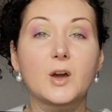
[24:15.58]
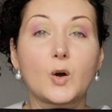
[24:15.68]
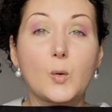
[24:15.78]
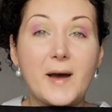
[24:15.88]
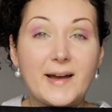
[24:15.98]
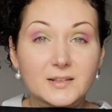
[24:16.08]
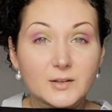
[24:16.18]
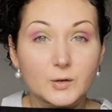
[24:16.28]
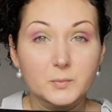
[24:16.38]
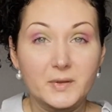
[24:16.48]
go bad
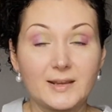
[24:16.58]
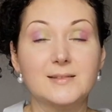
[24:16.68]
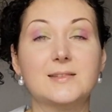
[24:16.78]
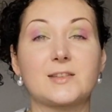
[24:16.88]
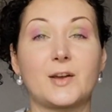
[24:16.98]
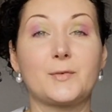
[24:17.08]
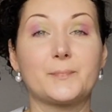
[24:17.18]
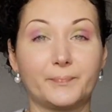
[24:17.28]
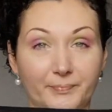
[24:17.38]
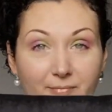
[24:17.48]
on me. So
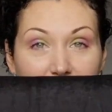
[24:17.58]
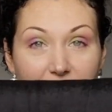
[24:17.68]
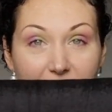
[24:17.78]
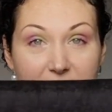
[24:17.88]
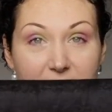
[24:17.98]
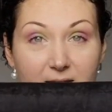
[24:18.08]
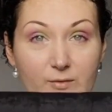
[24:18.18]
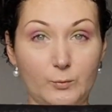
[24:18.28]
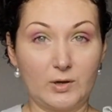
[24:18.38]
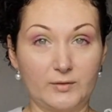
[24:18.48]
that's
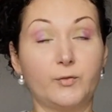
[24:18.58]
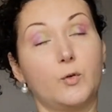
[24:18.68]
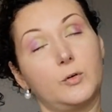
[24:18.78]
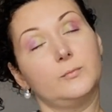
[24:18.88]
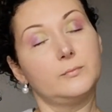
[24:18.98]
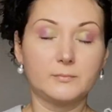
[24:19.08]
another one for